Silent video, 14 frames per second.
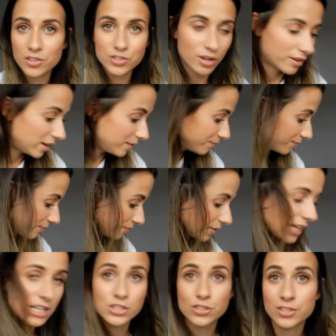Sorry,
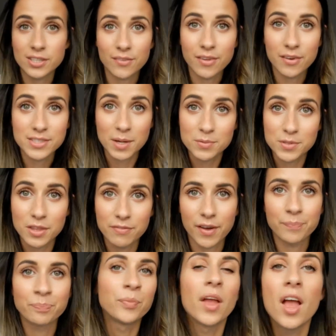he's just down there, he's absolutely
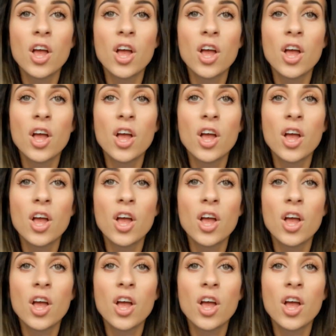fine.